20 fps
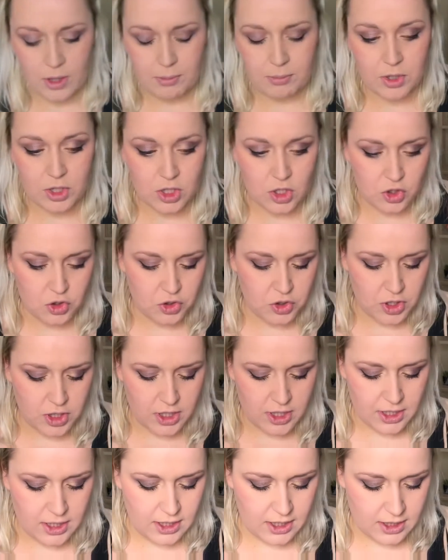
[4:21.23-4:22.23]
I'm gonna
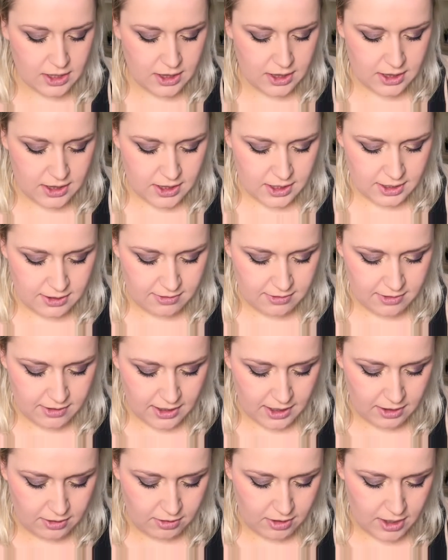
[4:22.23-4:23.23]
try this
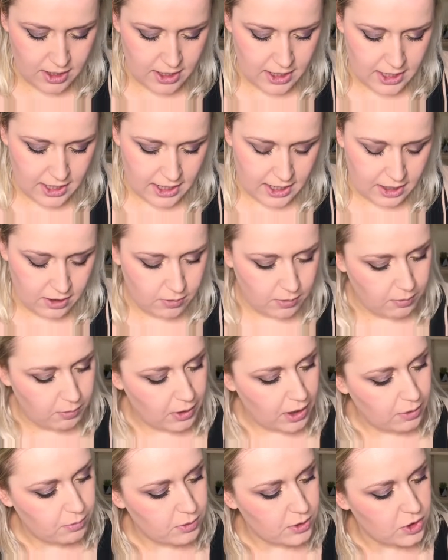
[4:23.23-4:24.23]
out now.
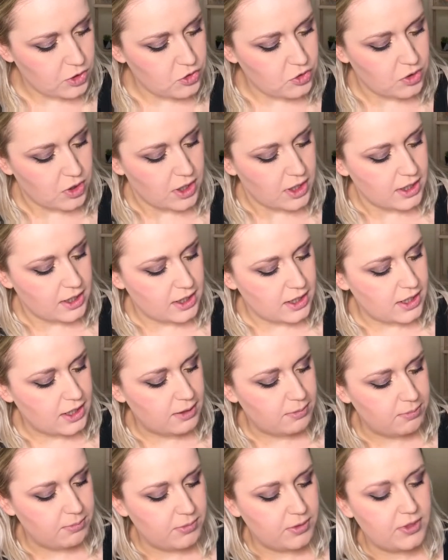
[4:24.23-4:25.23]
I wanna try
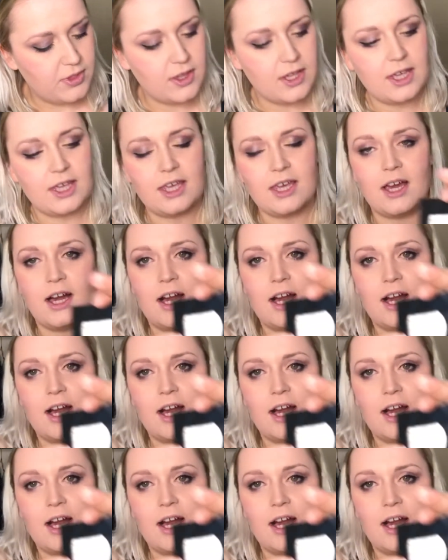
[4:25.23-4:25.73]
the